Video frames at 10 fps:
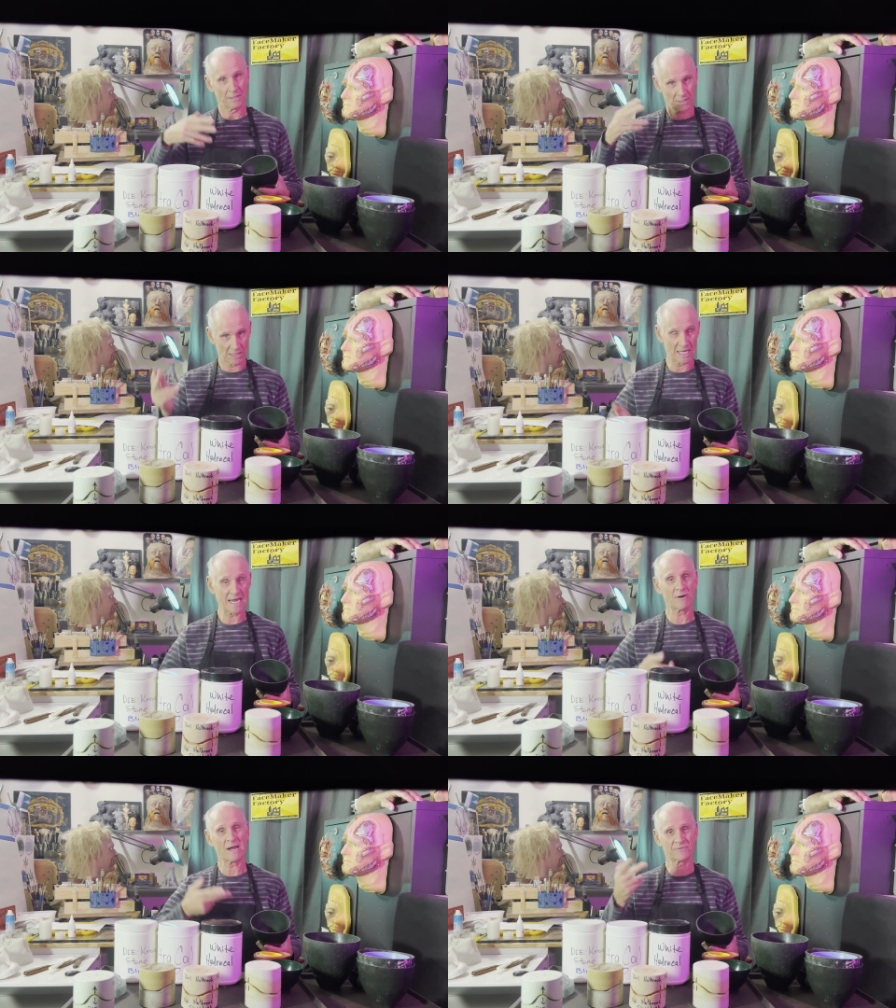
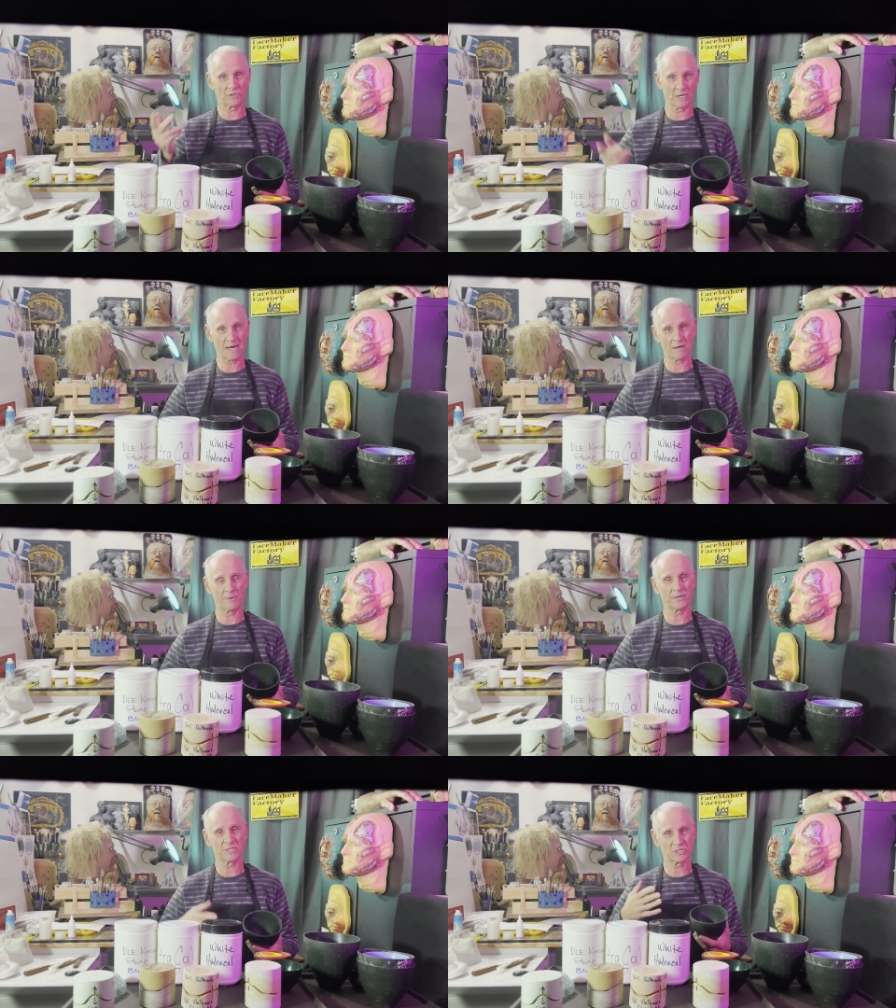layer after layer,
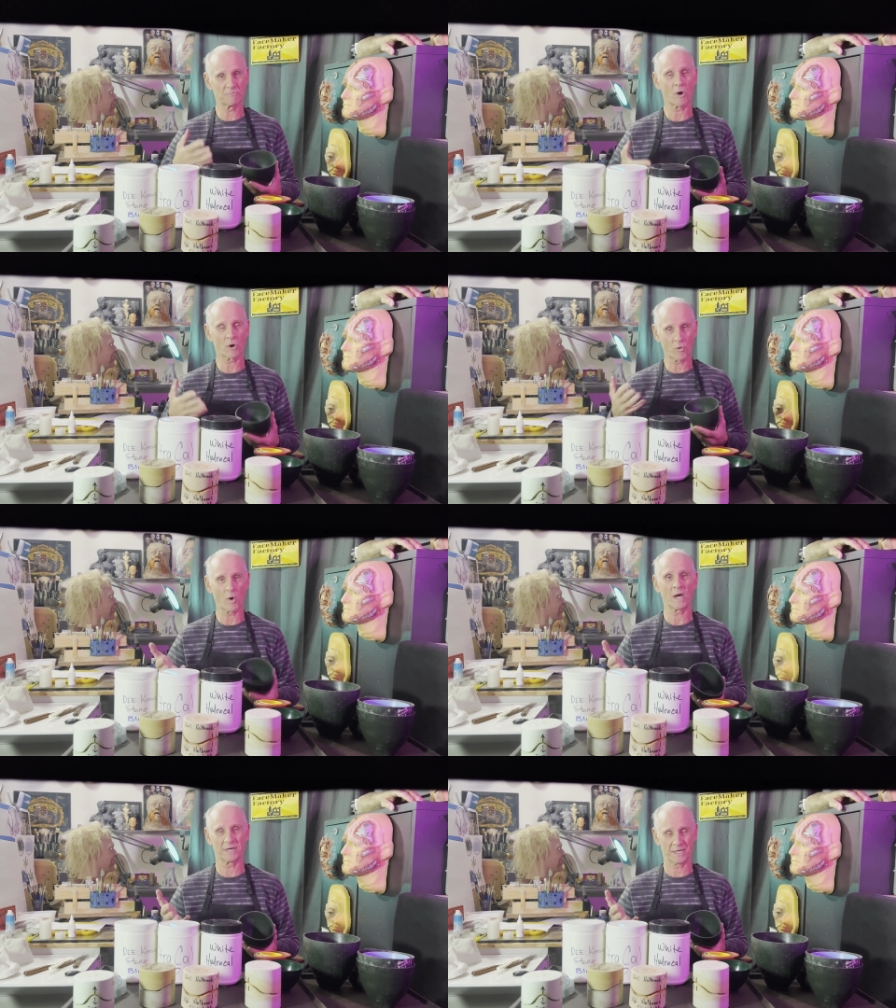but in small
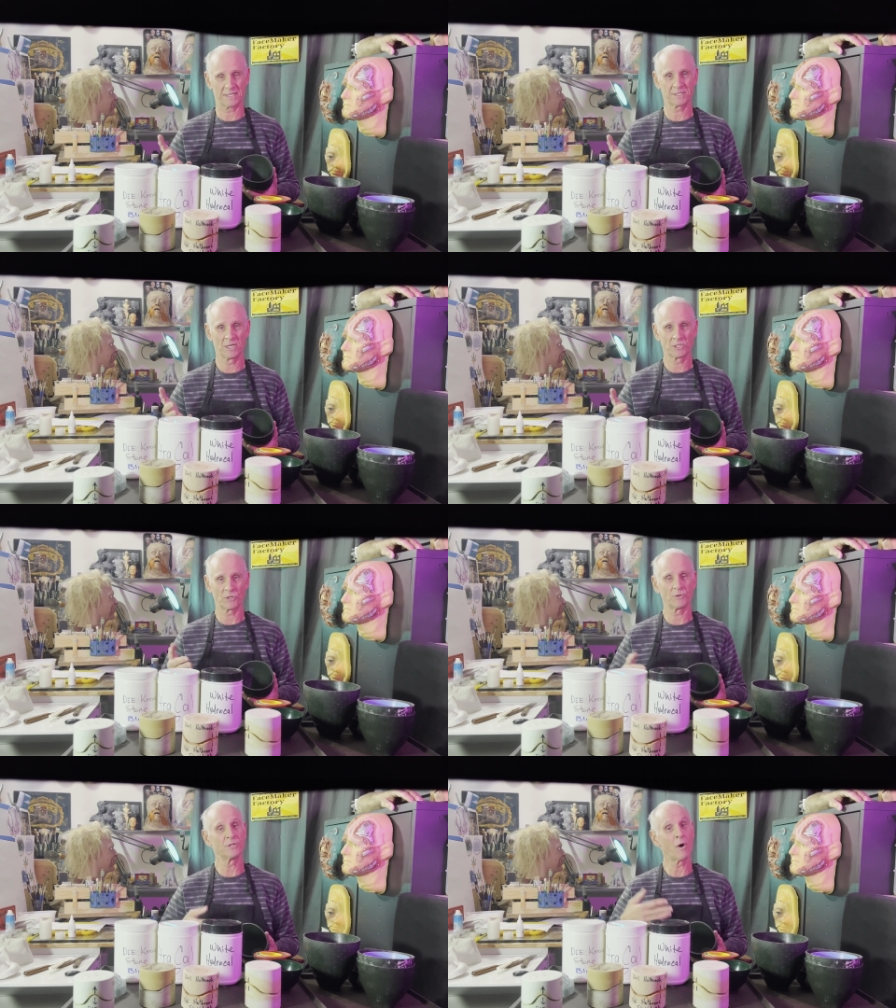quantities,
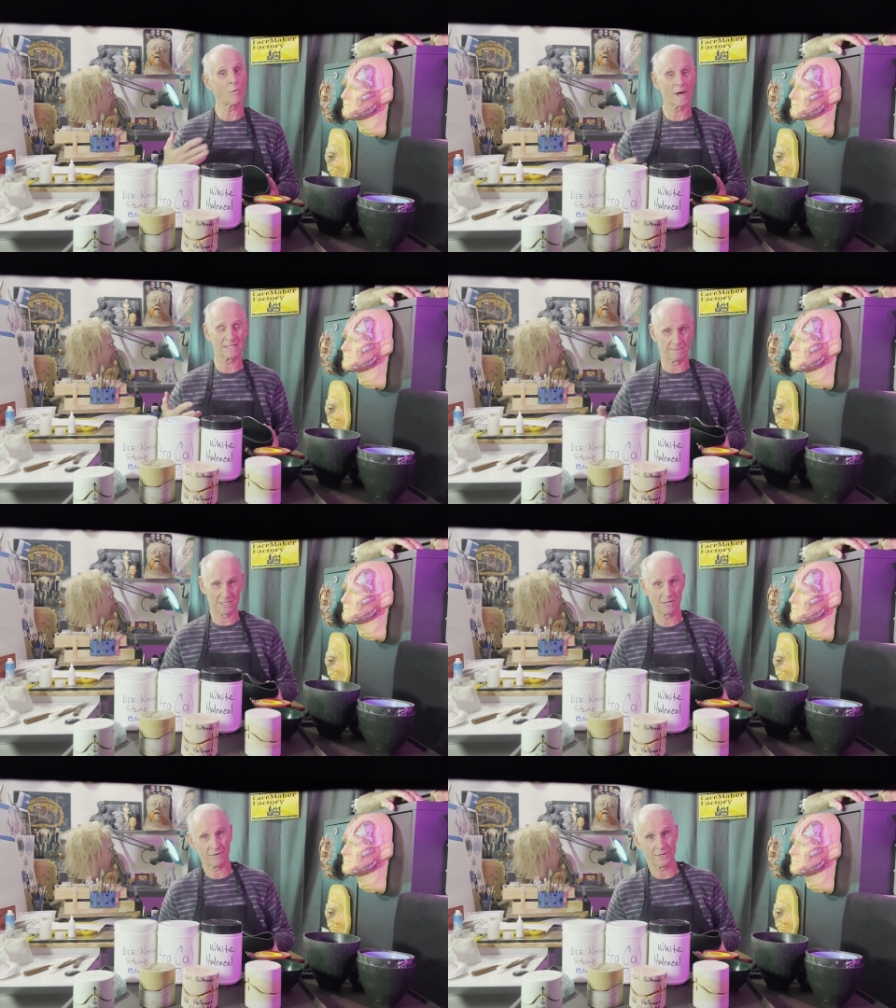so you don't waste
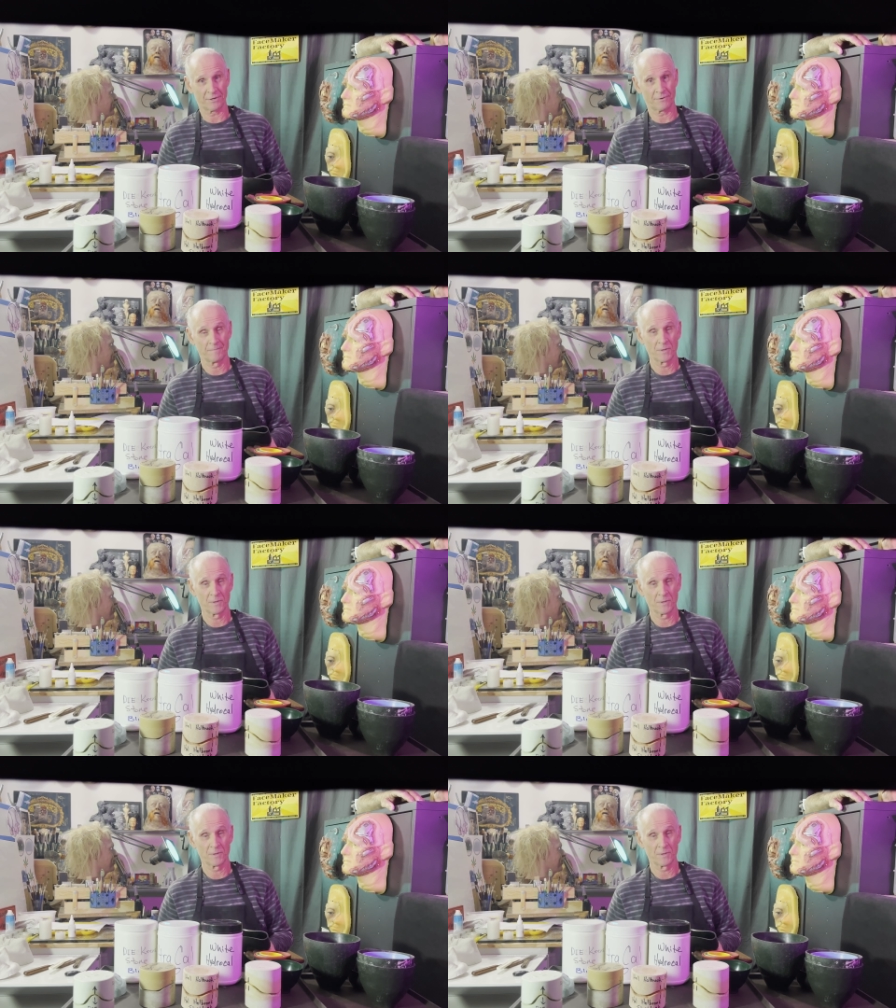material.